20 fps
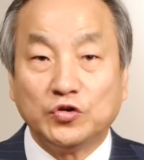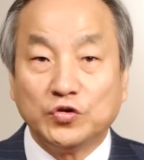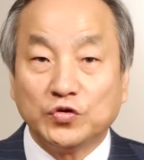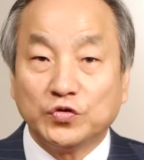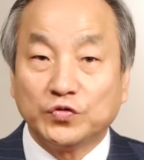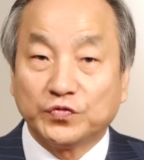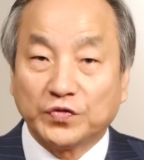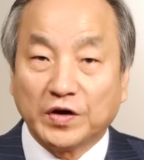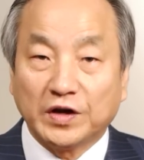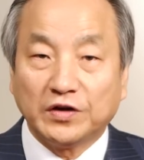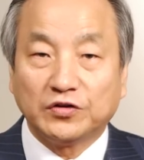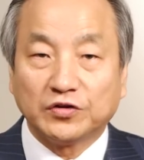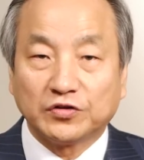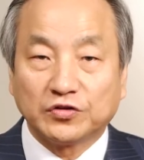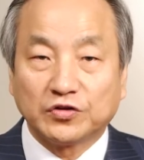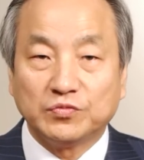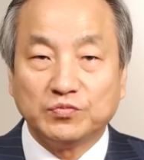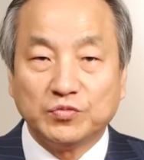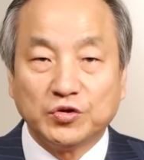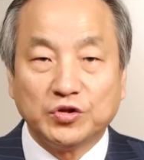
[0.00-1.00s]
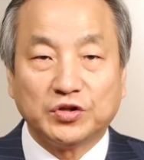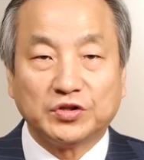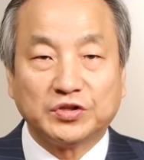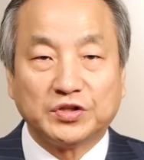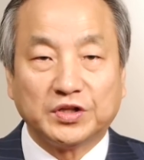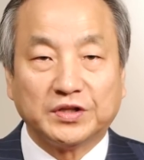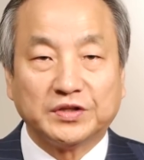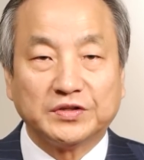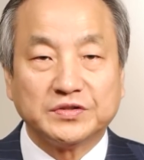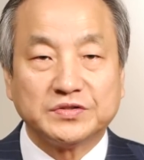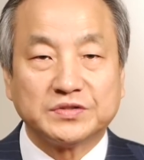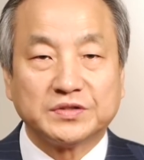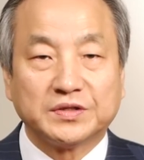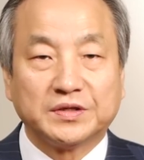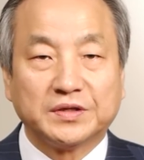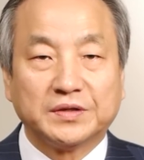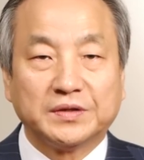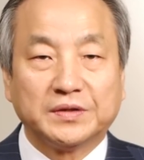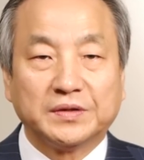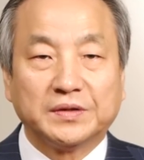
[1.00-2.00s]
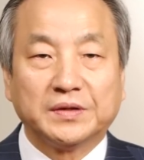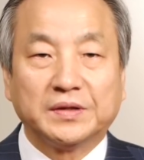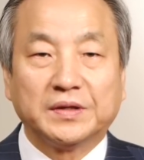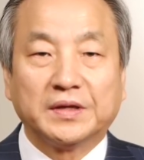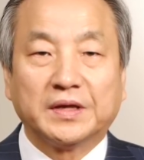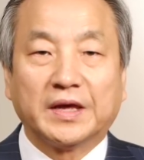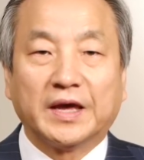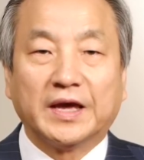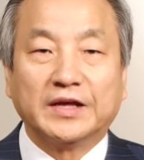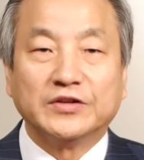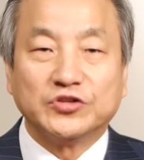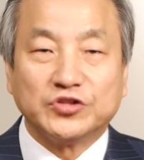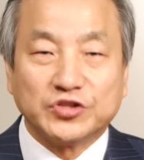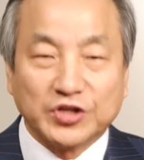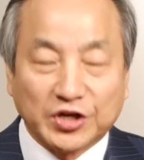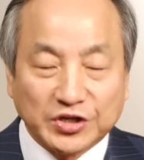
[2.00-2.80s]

new faith communities and